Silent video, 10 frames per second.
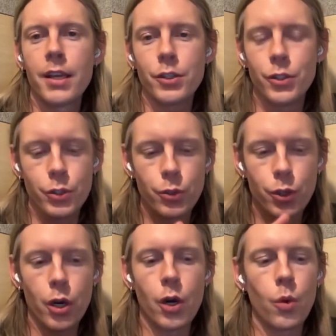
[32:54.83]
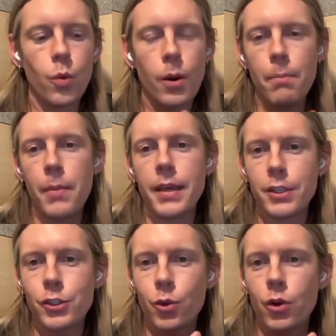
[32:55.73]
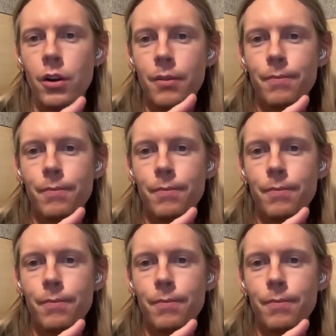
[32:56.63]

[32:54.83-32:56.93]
you know what makes your,